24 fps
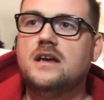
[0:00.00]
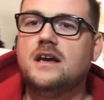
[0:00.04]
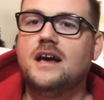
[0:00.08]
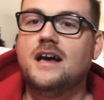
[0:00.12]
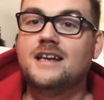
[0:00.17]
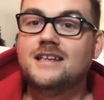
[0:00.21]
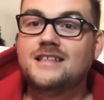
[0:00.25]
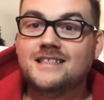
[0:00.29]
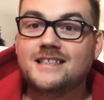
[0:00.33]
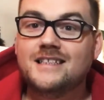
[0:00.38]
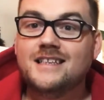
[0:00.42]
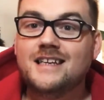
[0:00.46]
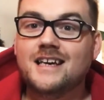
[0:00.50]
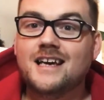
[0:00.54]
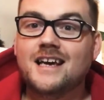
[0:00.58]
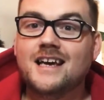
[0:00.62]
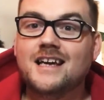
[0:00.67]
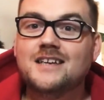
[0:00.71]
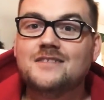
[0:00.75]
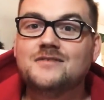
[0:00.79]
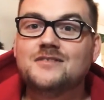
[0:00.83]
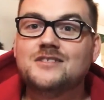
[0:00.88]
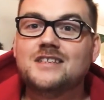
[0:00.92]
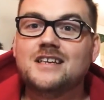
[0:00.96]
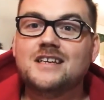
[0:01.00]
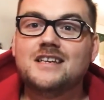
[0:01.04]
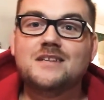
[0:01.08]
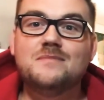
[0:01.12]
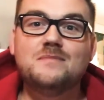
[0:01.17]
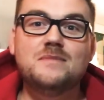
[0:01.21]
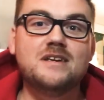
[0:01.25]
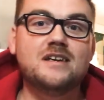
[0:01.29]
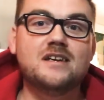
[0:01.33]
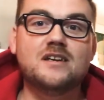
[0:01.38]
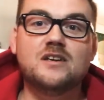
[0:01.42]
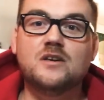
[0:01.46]
And I did it, and I've started
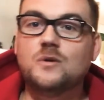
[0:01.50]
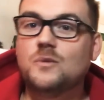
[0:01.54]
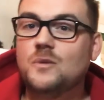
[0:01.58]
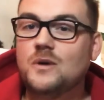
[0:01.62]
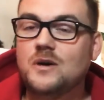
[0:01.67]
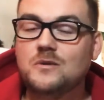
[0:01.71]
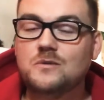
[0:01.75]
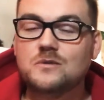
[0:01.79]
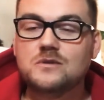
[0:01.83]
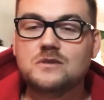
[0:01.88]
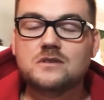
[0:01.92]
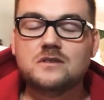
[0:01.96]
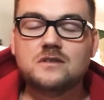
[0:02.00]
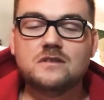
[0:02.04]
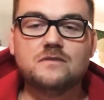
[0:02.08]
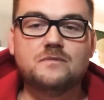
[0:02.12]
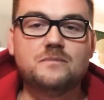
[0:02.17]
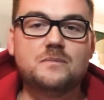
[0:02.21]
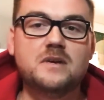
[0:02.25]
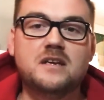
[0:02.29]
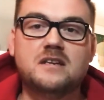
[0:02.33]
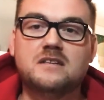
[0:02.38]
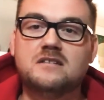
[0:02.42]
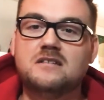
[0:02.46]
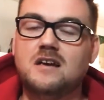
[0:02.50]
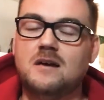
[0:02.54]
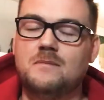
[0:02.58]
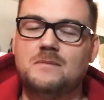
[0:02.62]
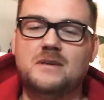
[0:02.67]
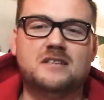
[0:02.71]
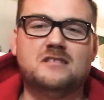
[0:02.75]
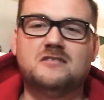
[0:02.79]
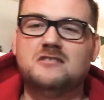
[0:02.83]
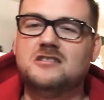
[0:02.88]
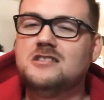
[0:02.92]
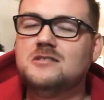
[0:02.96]
making quilts. I
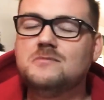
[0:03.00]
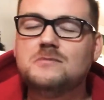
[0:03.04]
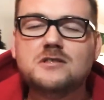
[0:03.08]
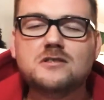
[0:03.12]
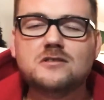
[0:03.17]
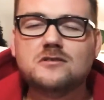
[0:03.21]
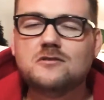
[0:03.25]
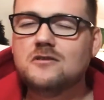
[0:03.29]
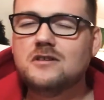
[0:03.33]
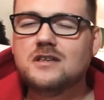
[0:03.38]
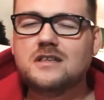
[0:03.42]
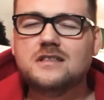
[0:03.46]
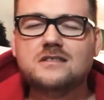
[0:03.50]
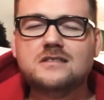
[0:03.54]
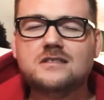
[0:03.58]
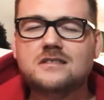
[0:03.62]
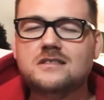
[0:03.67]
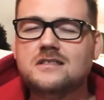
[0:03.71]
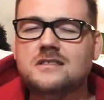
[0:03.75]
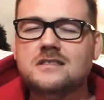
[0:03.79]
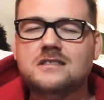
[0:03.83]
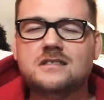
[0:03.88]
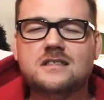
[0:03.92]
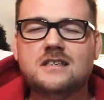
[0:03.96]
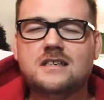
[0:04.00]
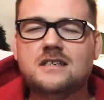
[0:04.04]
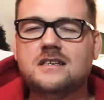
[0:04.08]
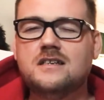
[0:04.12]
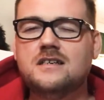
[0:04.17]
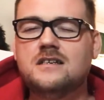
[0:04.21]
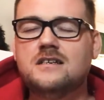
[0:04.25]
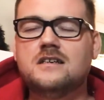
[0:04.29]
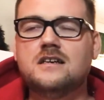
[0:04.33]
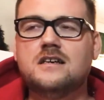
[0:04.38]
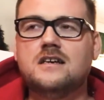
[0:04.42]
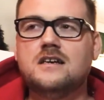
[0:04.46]
made Christmas stockings just
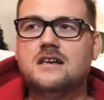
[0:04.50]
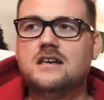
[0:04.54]
there.